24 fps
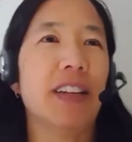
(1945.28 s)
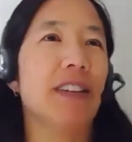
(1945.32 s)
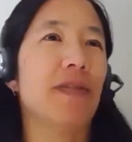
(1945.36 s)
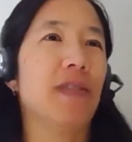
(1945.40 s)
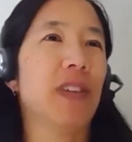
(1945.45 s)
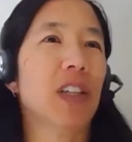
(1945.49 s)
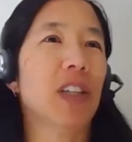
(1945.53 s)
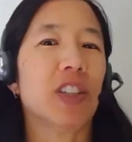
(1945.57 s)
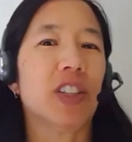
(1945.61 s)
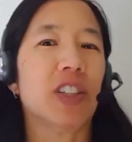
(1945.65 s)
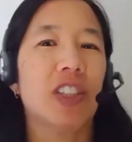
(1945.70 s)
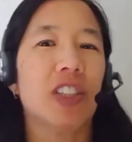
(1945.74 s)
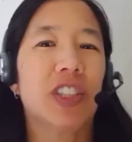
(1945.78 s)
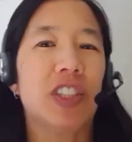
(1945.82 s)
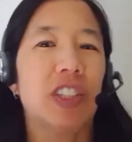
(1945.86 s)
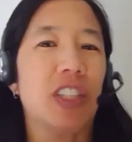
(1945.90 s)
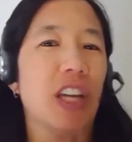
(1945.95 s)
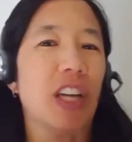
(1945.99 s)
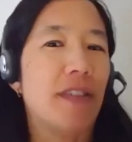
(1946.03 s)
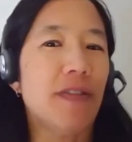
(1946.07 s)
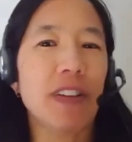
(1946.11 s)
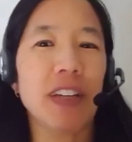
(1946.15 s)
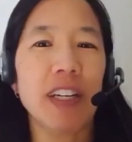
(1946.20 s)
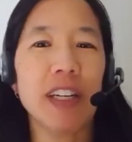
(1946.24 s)
feels
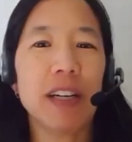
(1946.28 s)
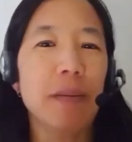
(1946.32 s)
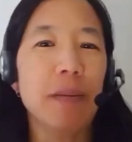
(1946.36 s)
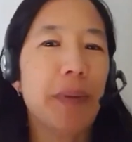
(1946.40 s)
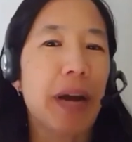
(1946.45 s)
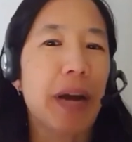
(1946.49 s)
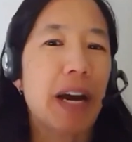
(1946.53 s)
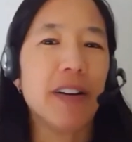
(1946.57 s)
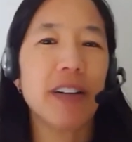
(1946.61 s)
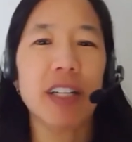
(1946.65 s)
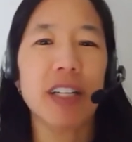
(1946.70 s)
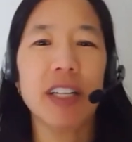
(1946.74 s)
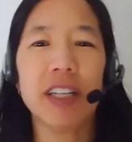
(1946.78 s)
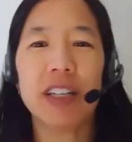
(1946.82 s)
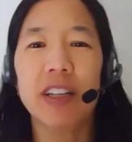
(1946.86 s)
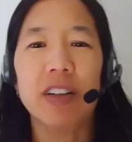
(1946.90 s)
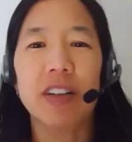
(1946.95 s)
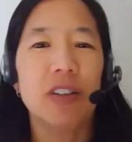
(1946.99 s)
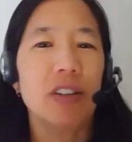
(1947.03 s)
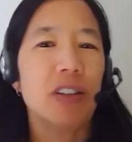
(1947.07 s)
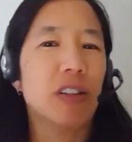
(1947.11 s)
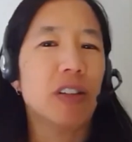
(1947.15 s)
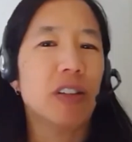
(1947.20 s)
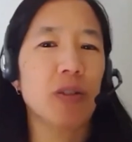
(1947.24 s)
stuffy about it
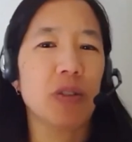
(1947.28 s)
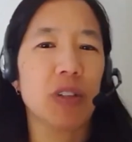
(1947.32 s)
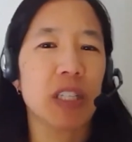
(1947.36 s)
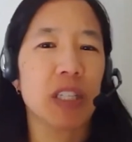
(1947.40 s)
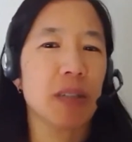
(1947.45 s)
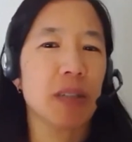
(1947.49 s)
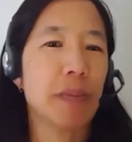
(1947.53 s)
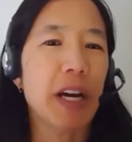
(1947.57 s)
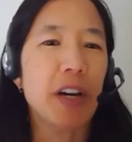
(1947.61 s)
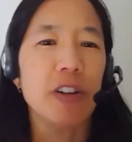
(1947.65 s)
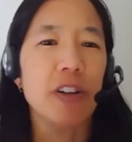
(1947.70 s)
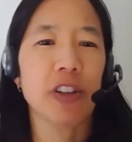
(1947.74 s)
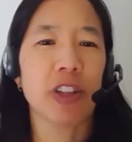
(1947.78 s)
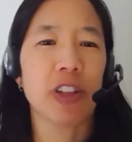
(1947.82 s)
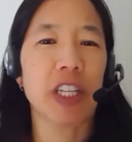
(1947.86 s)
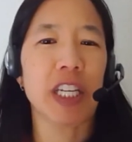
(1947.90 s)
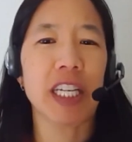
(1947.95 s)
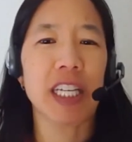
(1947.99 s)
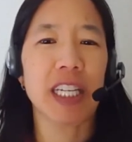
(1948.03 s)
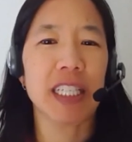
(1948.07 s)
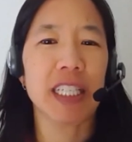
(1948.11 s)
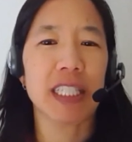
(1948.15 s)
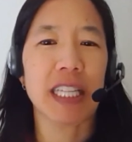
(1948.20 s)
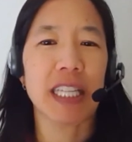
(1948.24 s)
or you smell
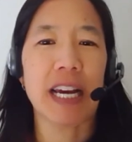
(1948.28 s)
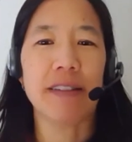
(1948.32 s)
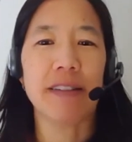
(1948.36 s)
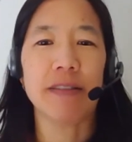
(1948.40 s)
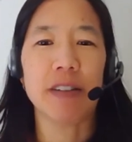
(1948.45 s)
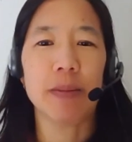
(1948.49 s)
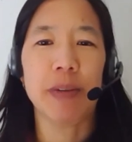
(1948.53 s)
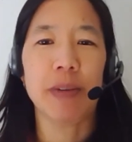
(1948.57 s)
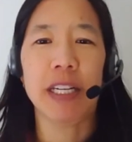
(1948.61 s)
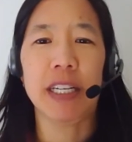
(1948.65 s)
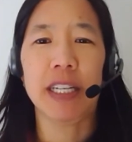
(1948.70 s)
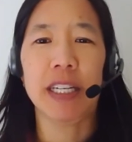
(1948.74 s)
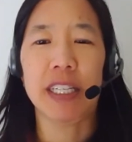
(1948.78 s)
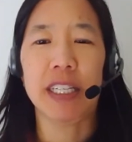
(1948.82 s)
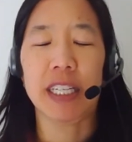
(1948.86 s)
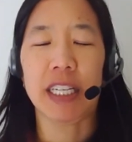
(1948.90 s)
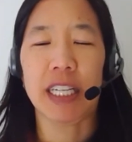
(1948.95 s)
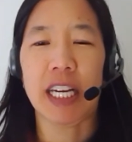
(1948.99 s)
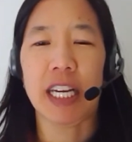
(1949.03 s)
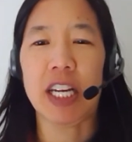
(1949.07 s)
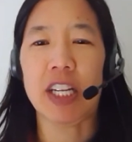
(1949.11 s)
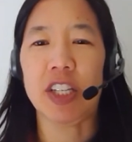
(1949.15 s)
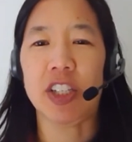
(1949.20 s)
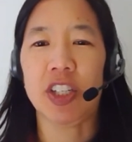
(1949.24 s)
things, that would be an
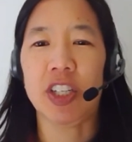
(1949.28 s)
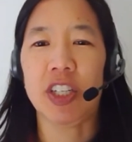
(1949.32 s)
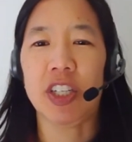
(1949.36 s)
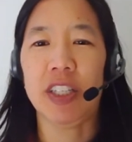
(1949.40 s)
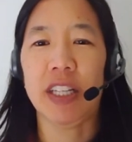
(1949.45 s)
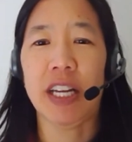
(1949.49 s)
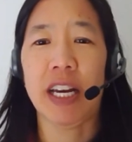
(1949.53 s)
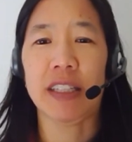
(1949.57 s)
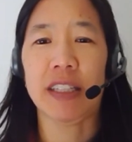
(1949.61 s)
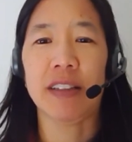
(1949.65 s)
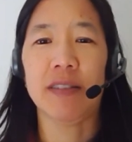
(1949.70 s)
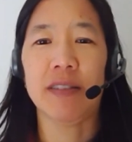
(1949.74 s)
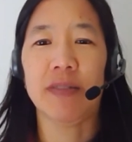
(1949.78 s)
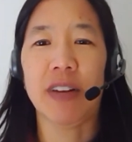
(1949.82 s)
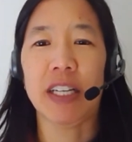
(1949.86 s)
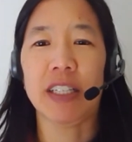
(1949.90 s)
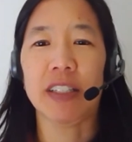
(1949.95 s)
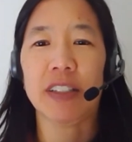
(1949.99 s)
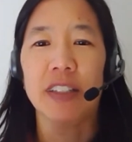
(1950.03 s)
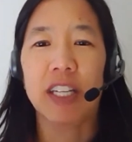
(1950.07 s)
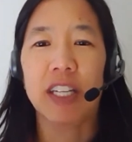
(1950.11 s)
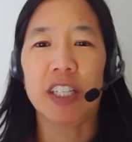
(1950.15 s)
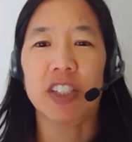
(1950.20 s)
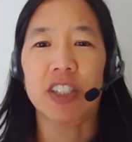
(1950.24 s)
indication that the
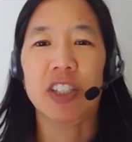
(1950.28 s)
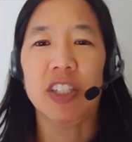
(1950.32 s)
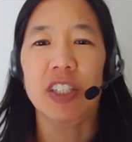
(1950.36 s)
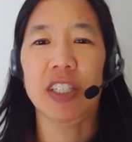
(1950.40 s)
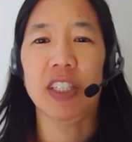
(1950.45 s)
ventilation